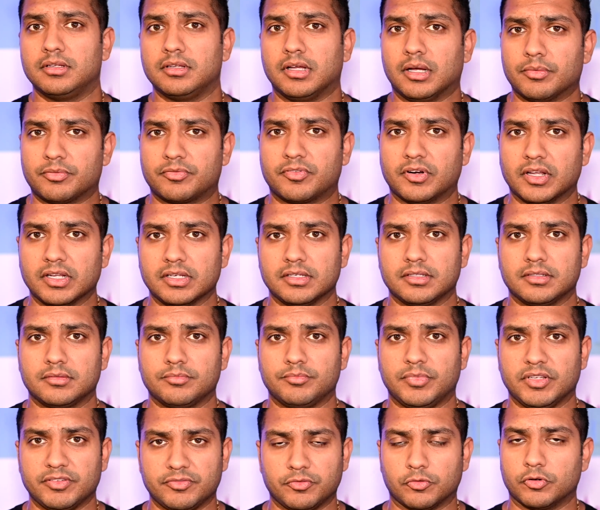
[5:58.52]
up front
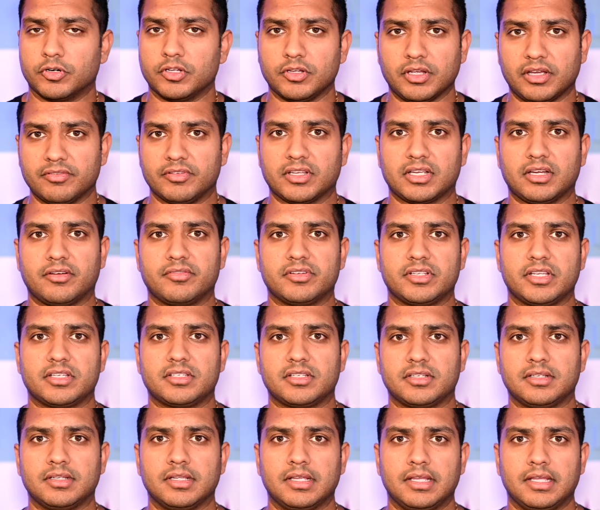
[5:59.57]
before you have that
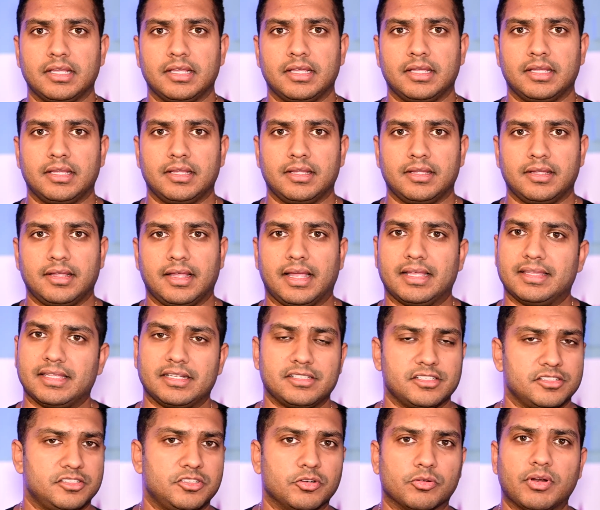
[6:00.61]
conversation, and then
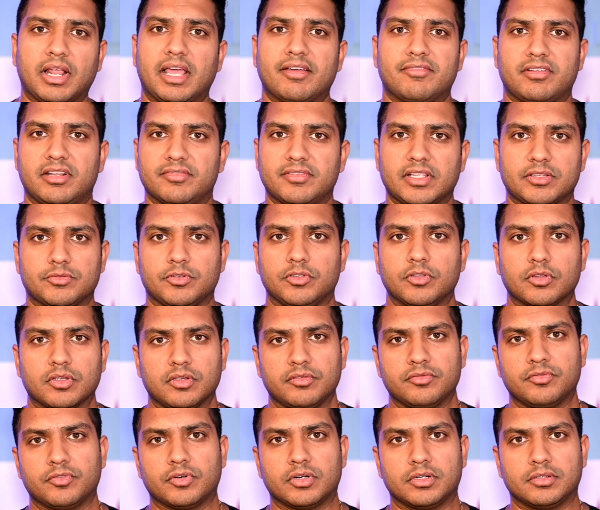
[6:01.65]
just don't have it if that's what you're looking
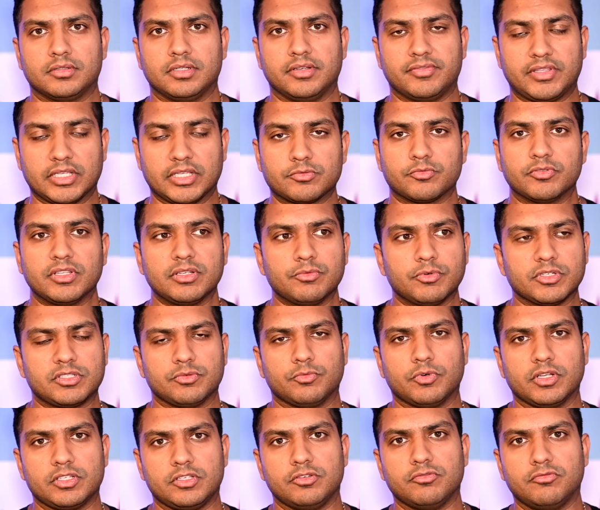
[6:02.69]
for. If really
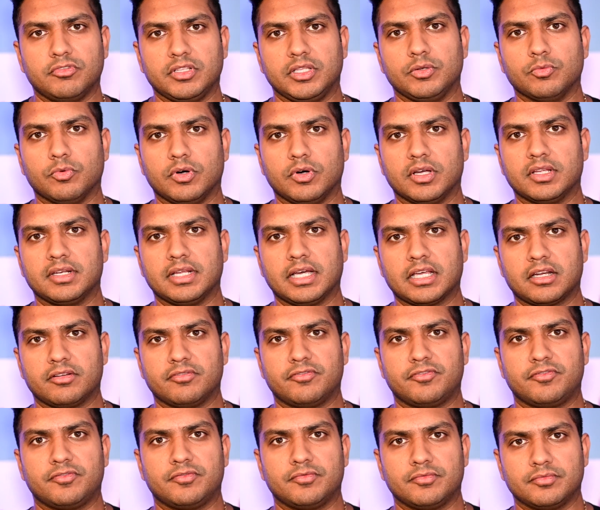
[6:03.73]
what you really want out of
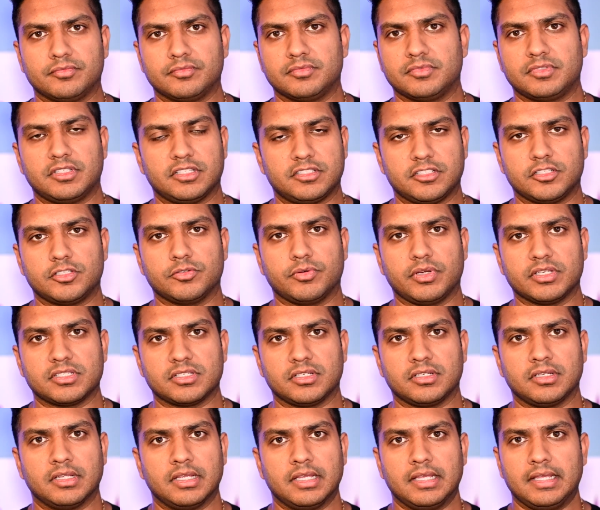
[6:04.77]
the
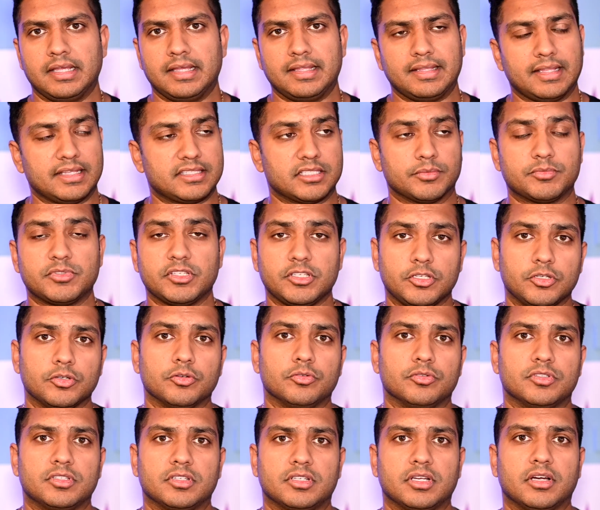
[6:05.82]
situation, that's up to you
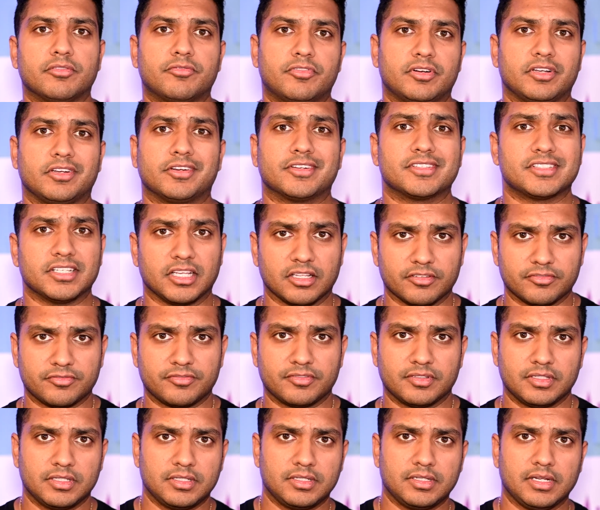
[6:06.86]
to comfort yourself
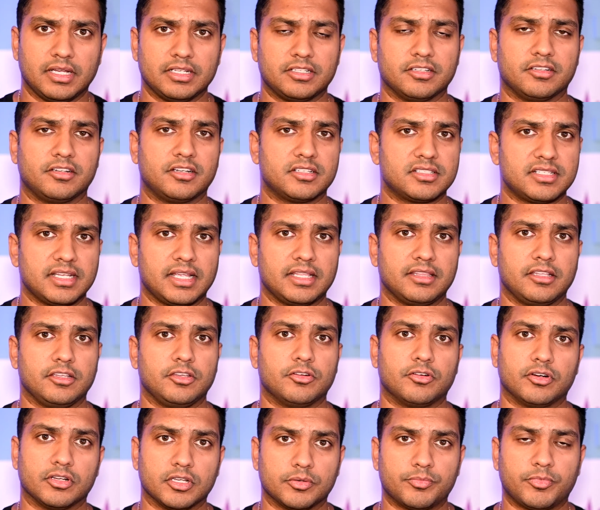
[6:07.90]
and to understand that you're
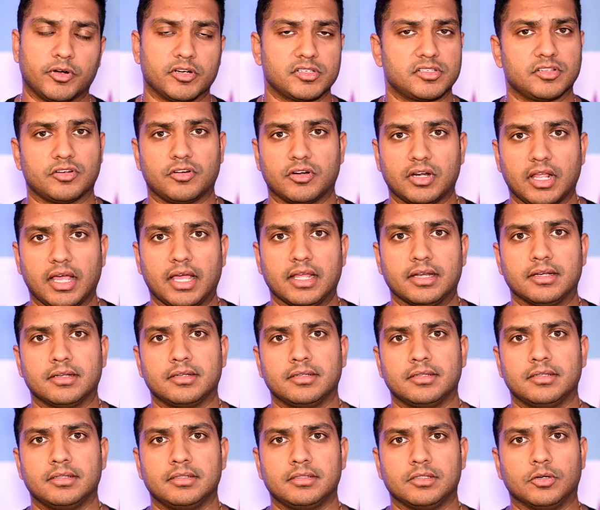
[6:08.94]
a good person or not.
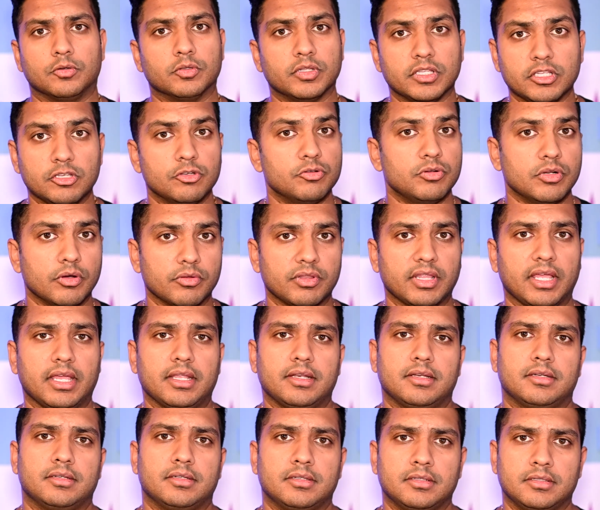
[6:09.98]
Only you know that.
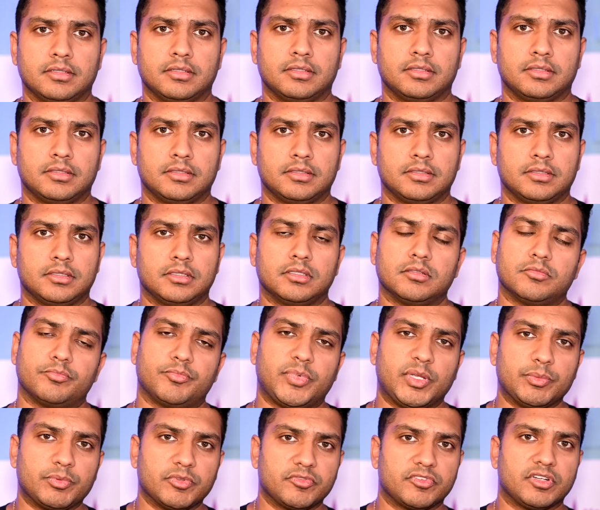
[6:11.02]

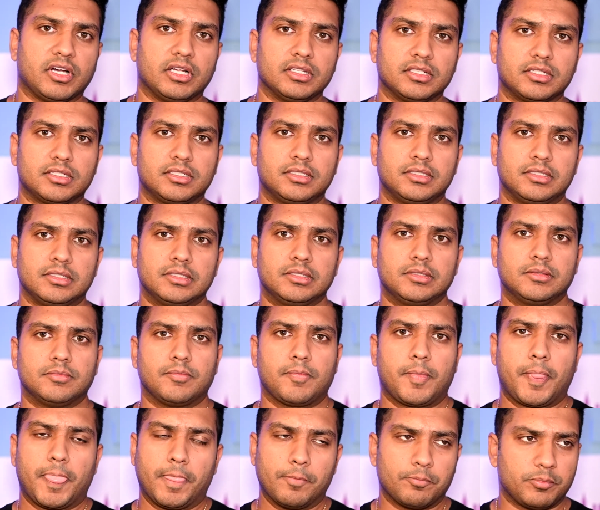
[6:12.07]
People of color,
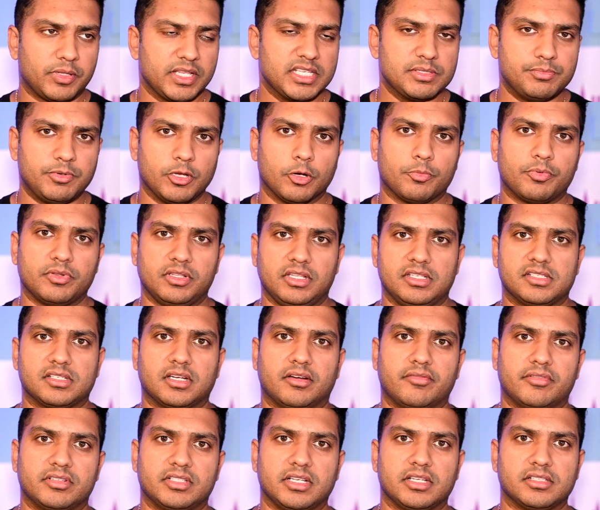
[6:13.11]
please be open to these
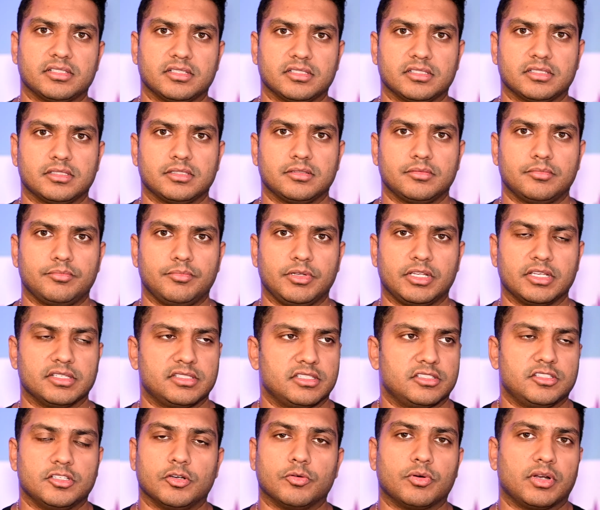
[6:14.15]
conversations because
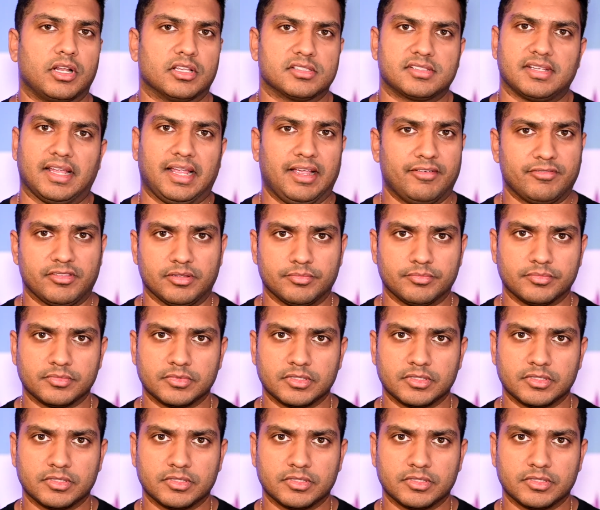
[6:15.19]
there's no one else to have them.